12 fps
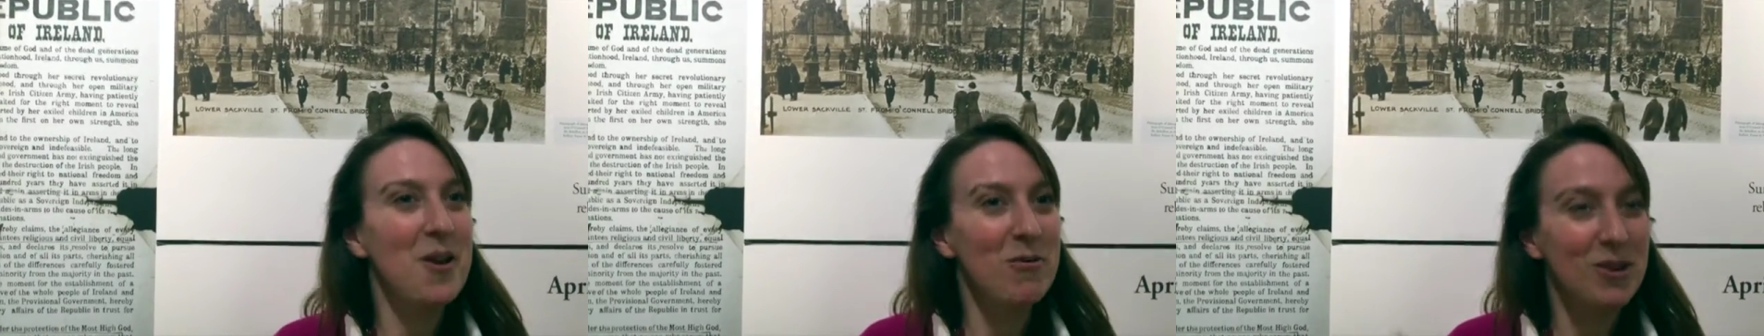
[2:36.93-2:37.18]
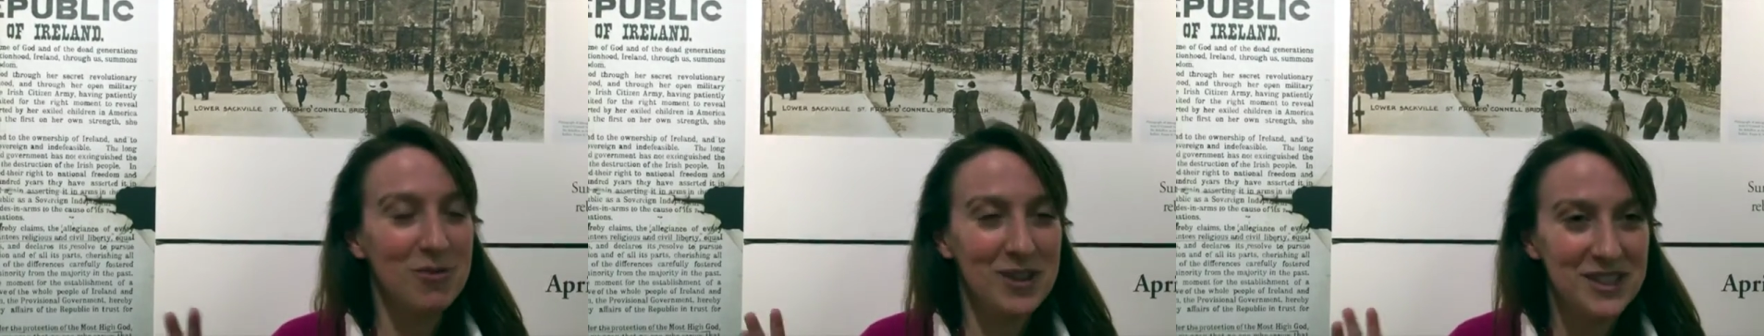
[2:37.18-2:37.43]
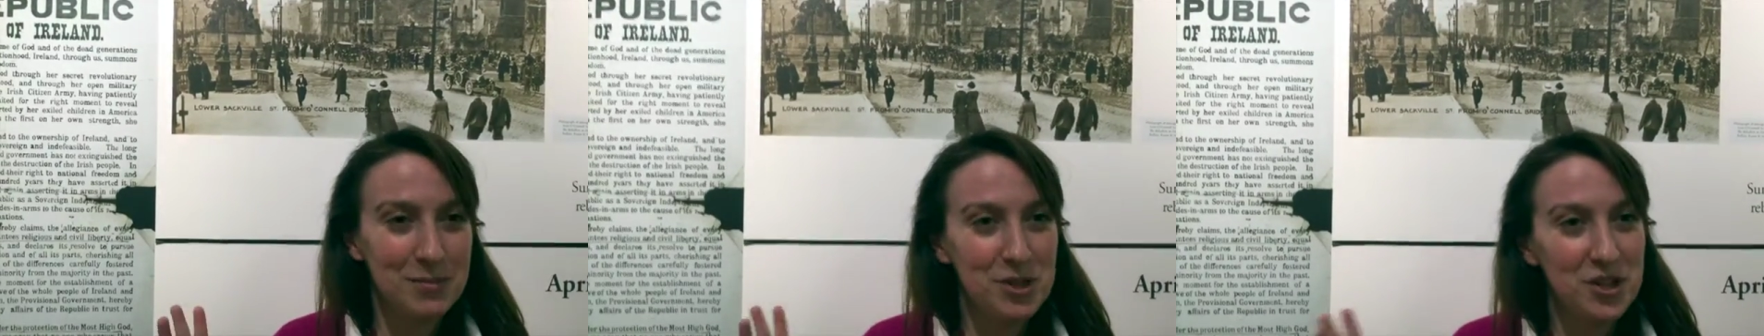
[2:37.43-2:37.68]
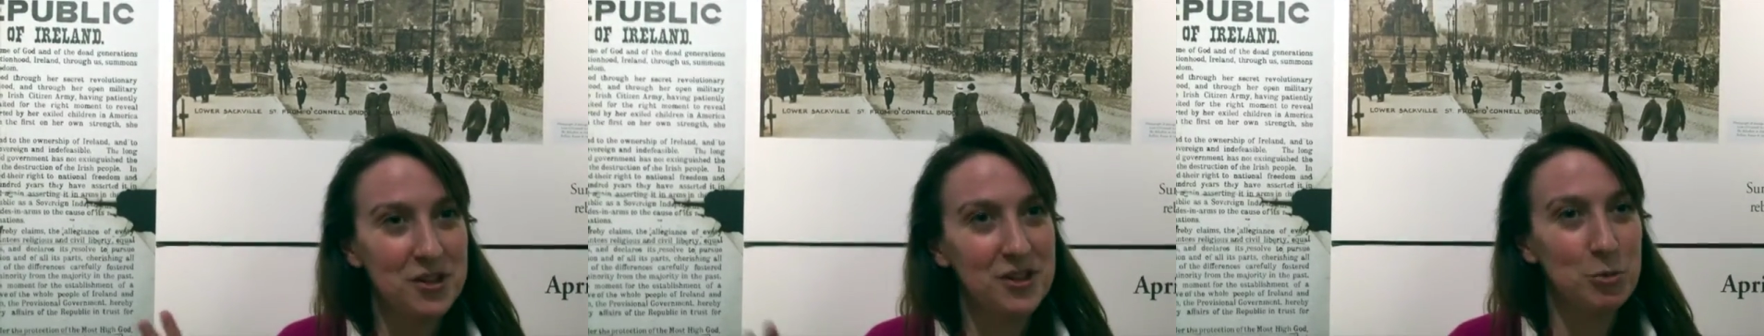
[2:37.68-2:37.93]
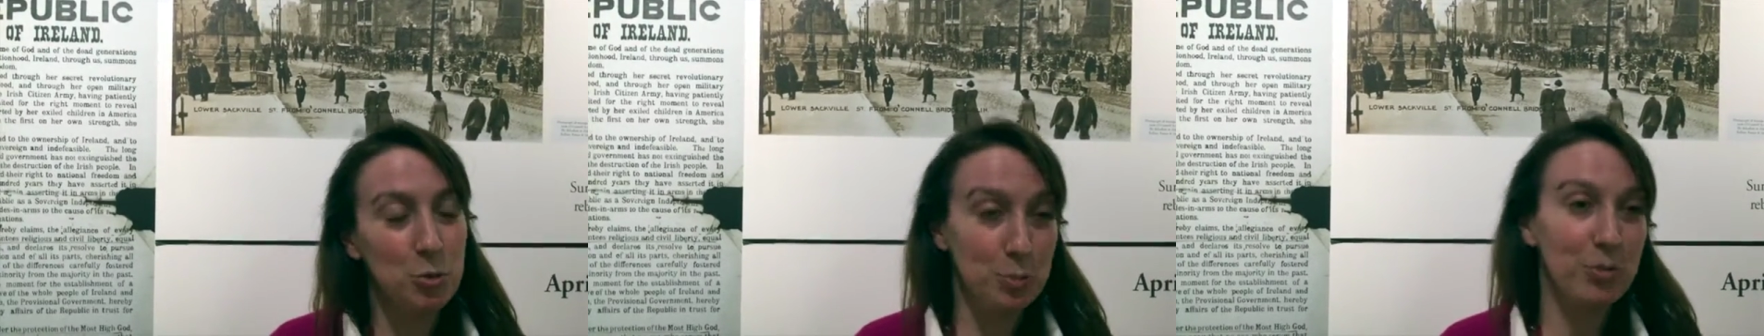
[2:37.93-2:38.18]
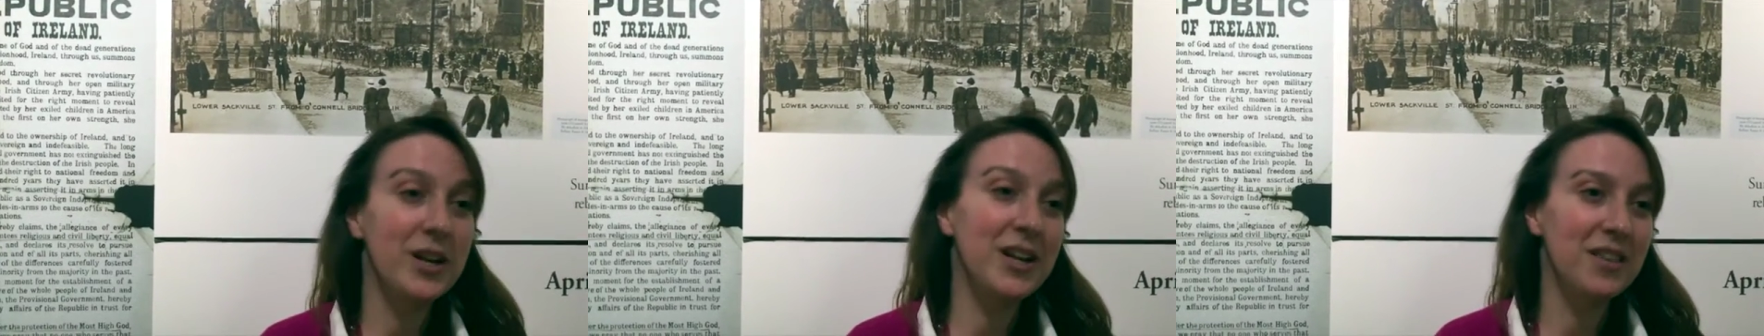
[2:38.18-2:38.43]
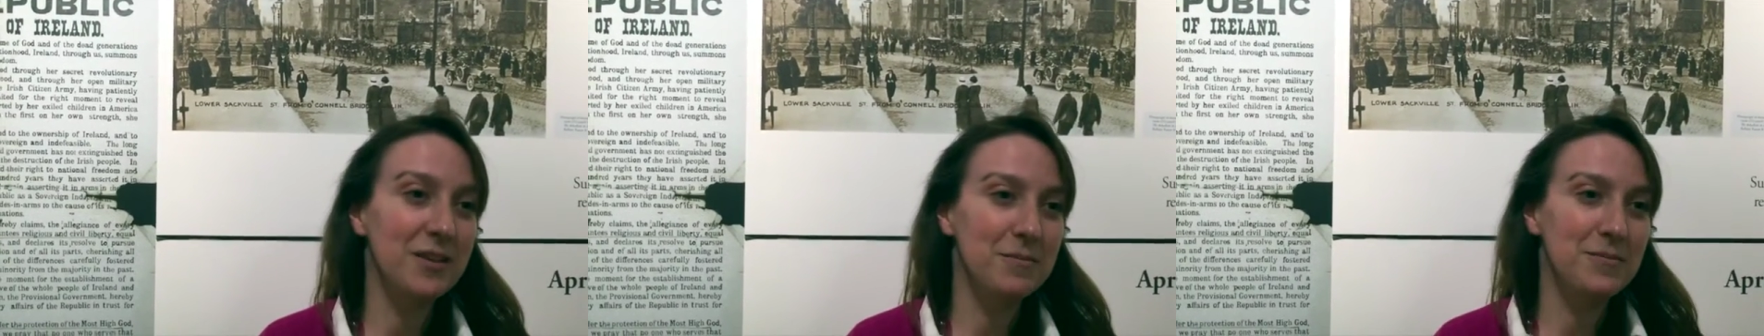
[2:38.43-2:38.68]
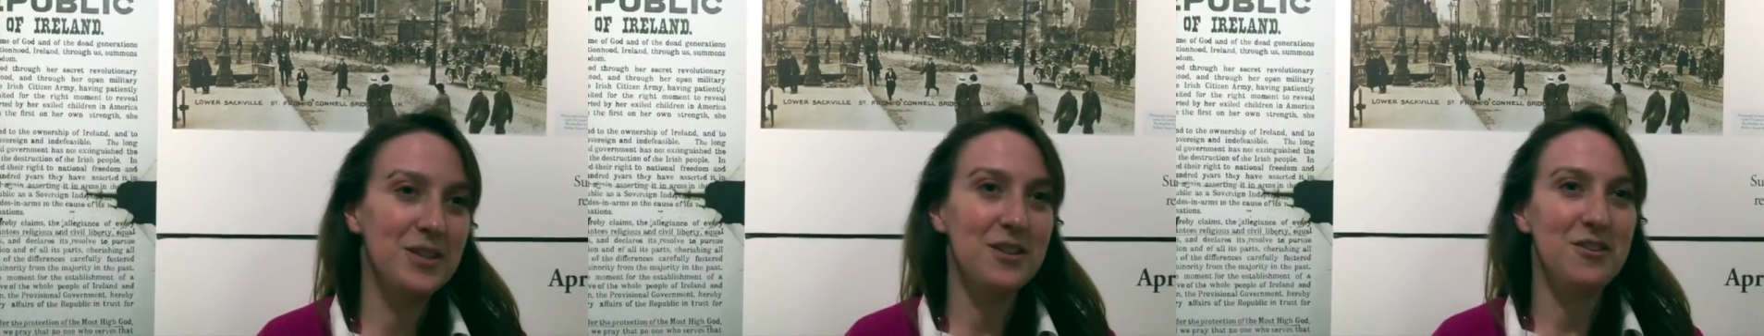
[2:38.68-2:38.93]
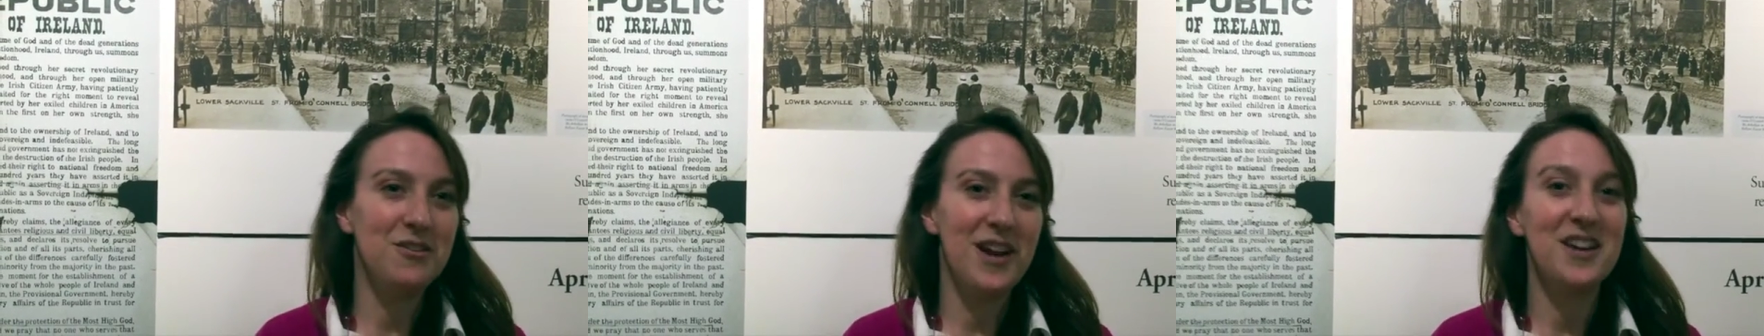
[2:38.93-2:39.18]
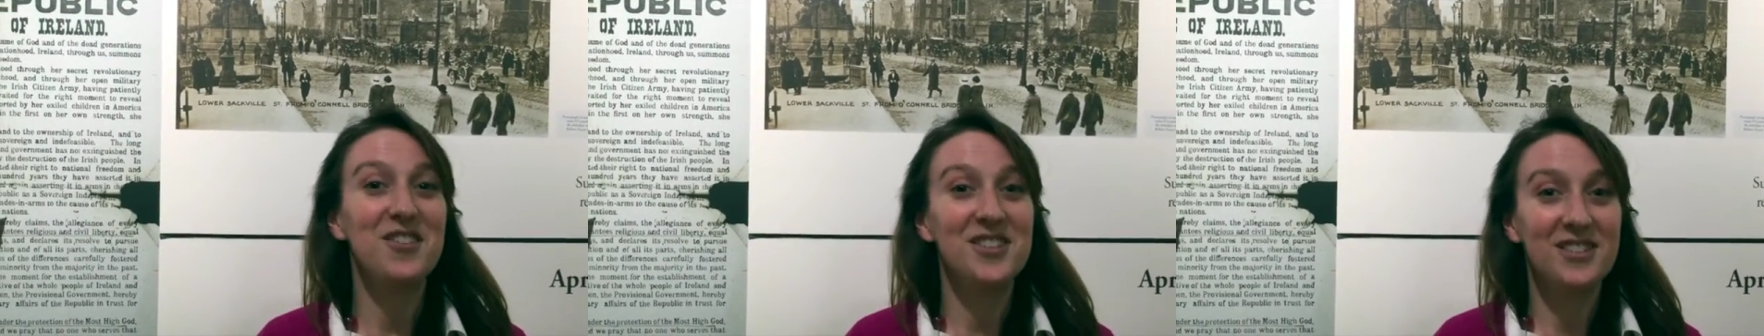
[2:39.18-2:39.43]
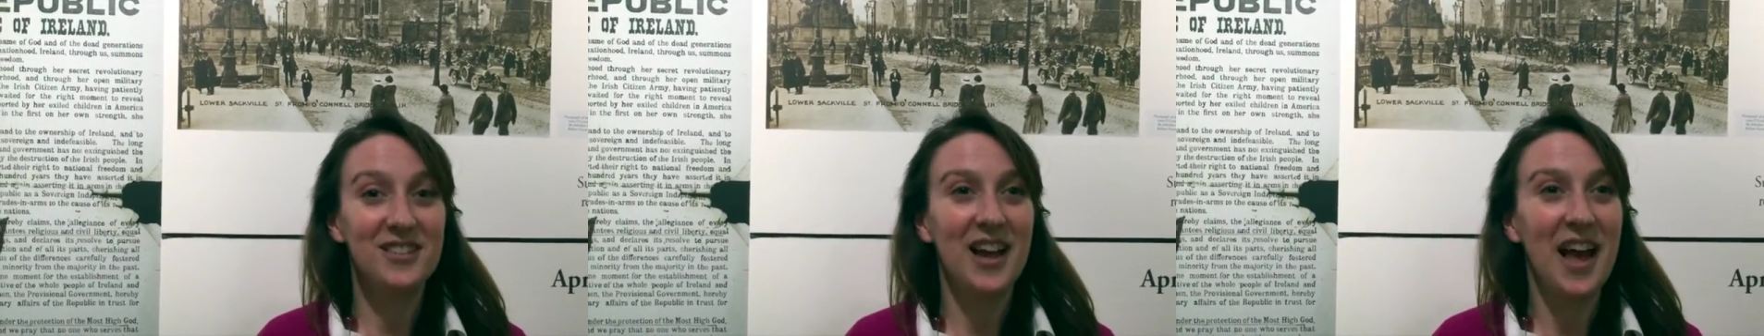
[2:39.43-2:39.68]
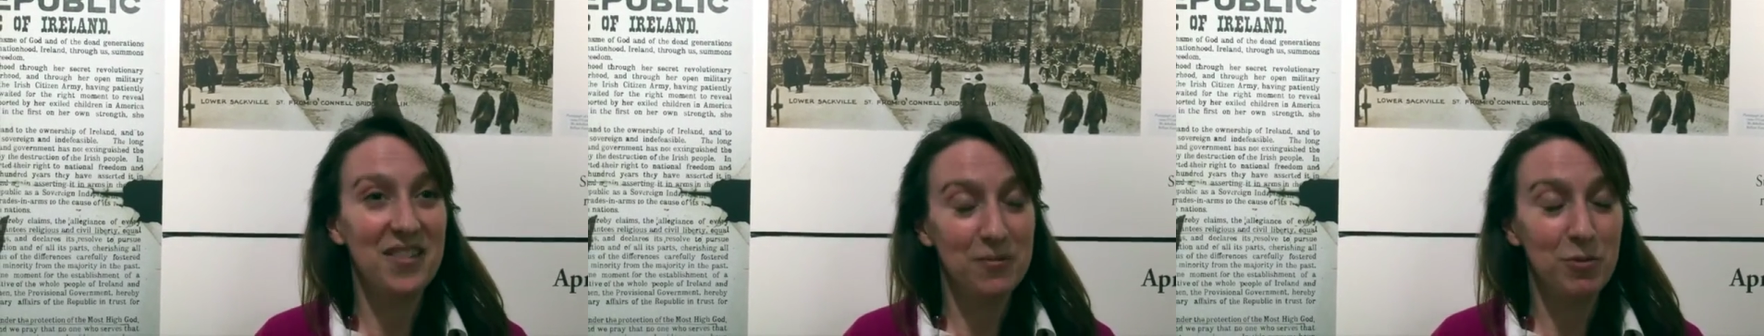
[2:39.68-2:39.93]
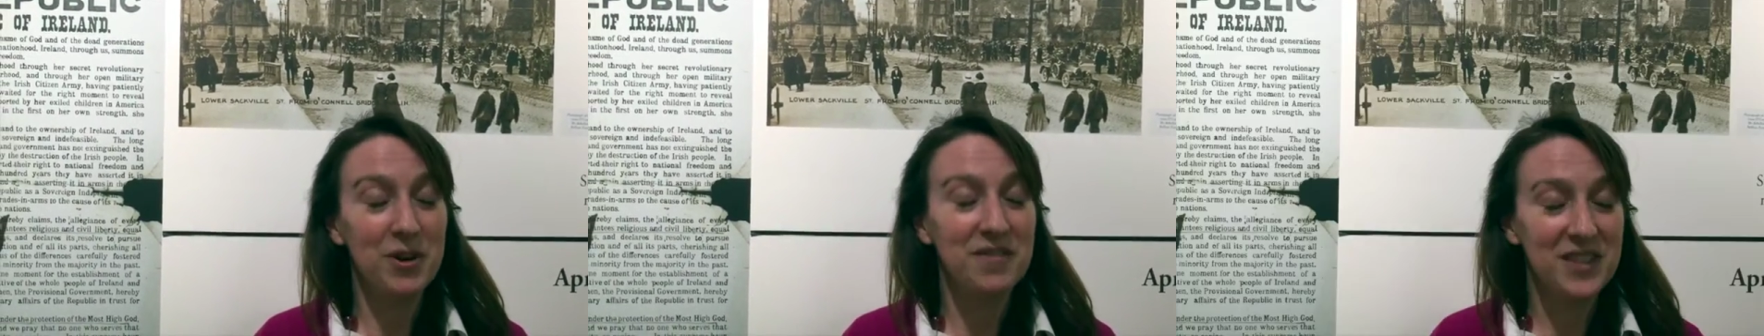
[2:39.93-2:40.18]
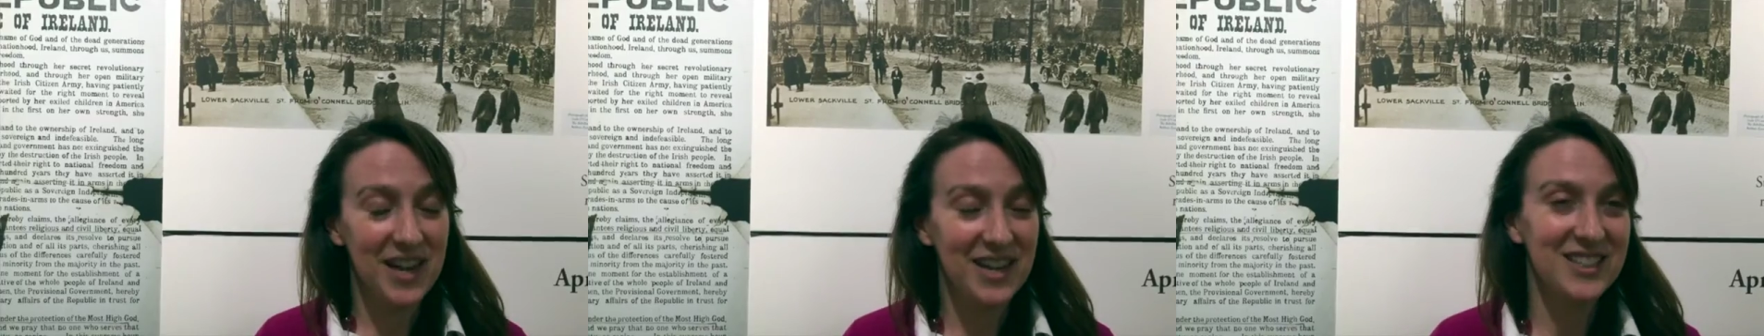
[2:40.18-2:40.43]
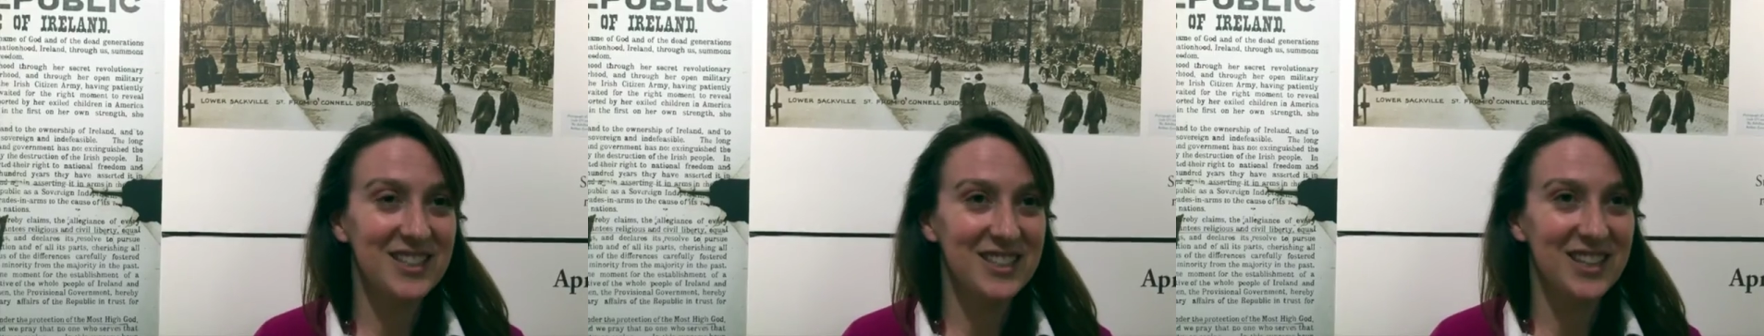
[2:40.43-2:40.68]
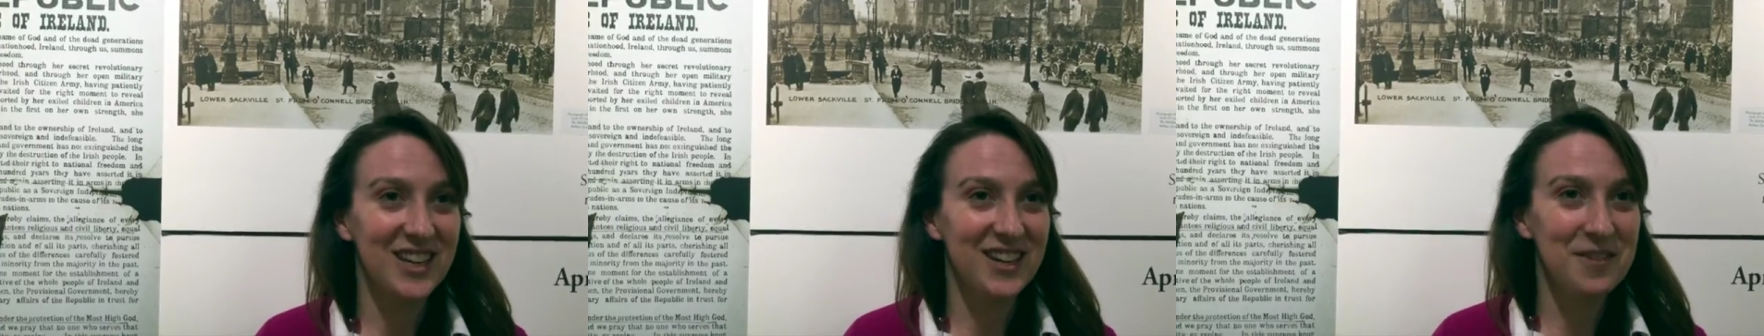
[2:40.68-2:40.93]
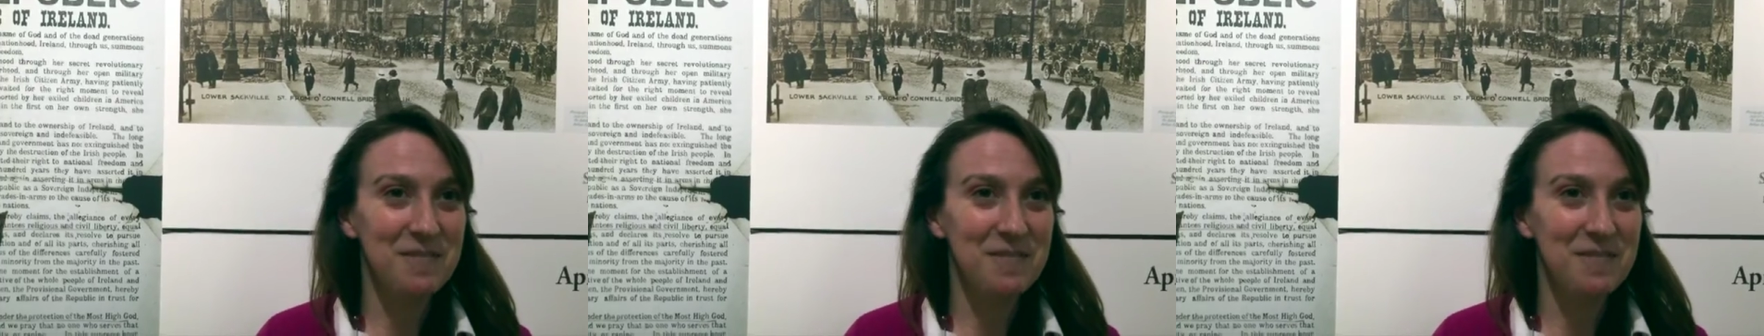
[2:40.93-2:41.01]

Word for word: request the materials and we'll bring them to you at your at one of the desks there.